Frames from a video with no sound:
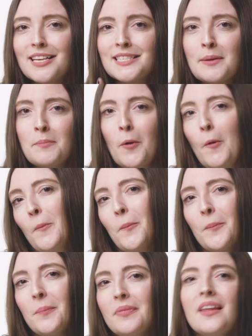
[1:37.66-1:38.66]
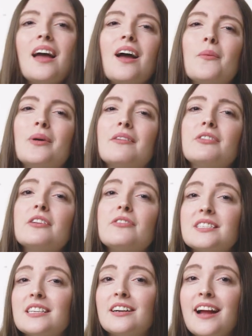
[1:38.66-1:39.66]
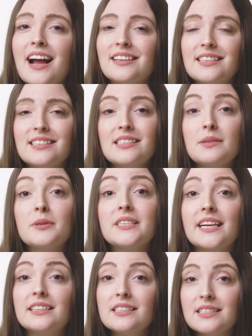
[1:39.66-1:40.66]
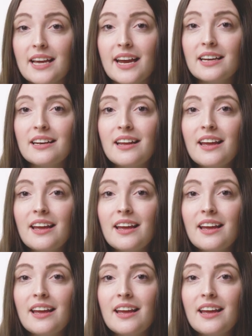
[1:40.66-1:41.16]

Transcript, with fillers: Simple. Whenever a visitor accesses a protected site,